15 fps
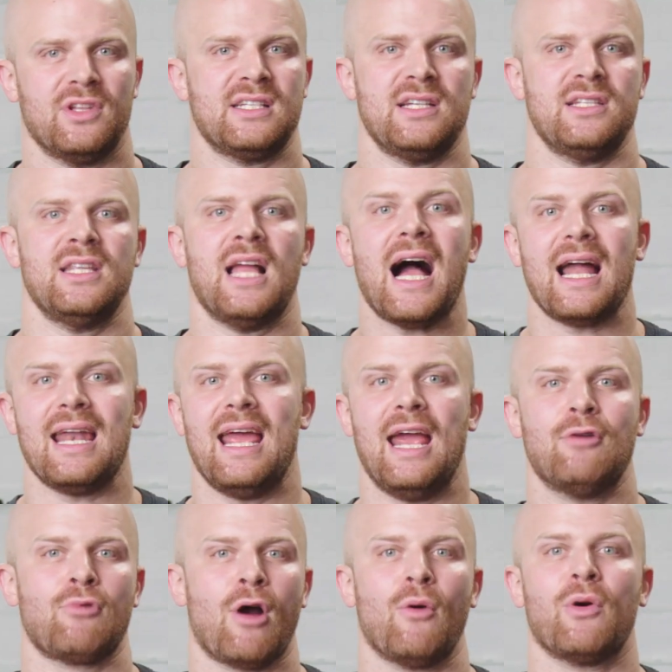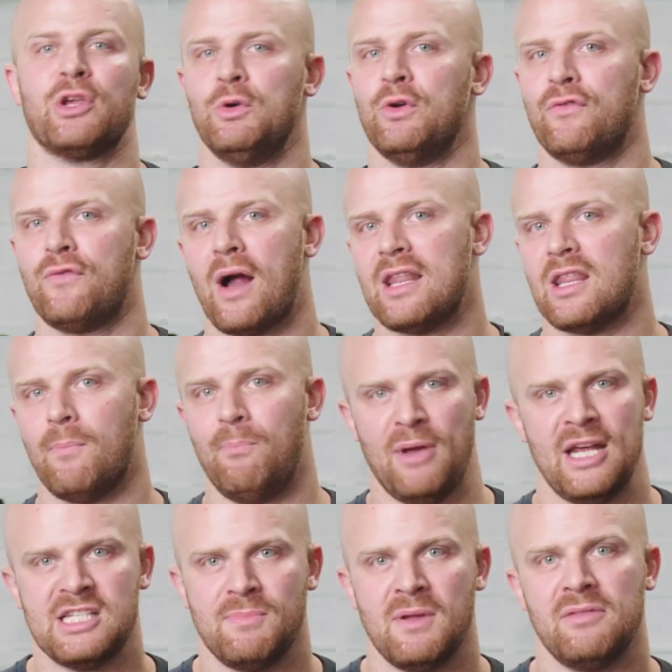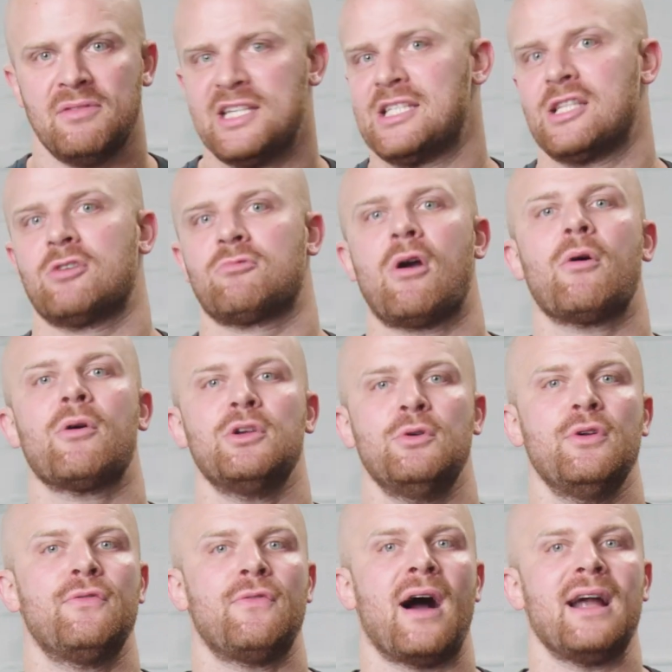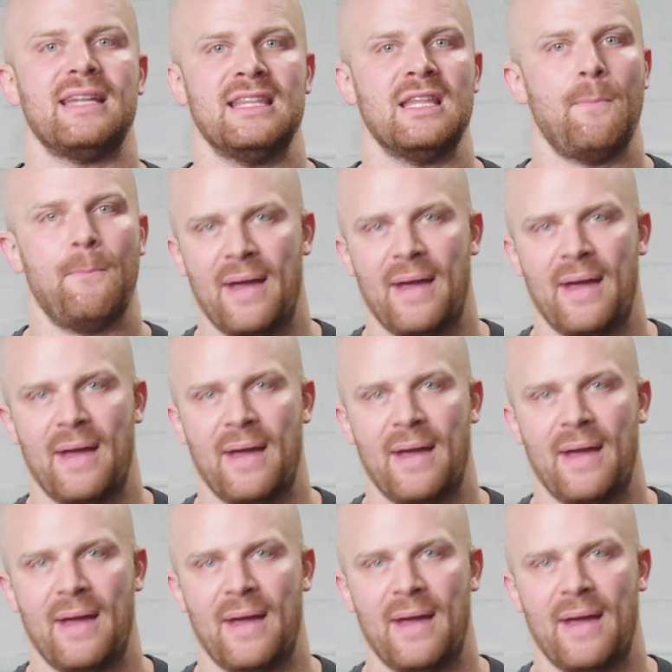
This is not a rower you would find in the basement. This is the rower you would find in the